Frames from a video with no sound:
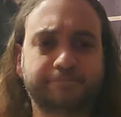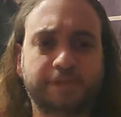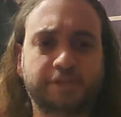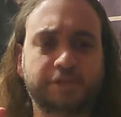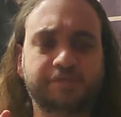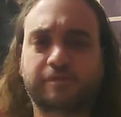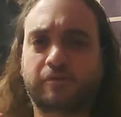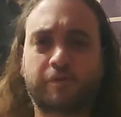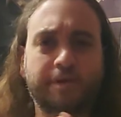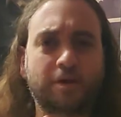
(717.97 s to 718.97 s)
It's just
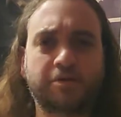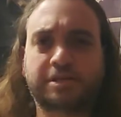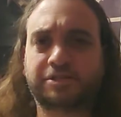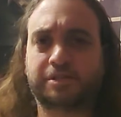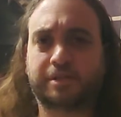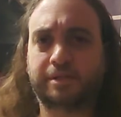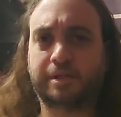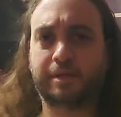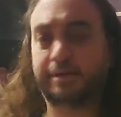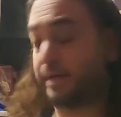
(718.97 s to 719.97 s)
very artistically
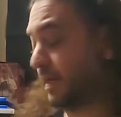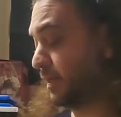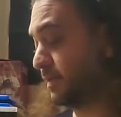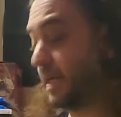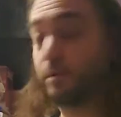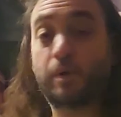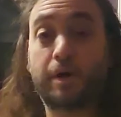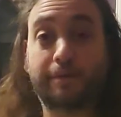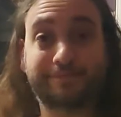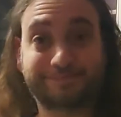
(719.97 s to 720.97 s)
done, and Zach
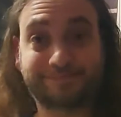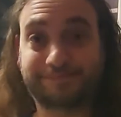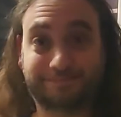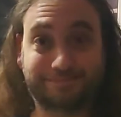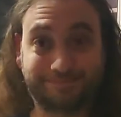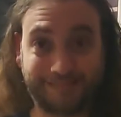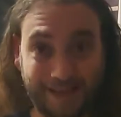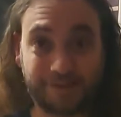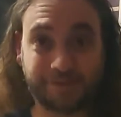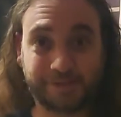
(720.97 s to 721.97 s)
Wild
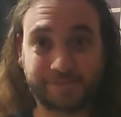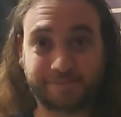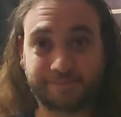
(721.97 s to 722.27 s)
nails it.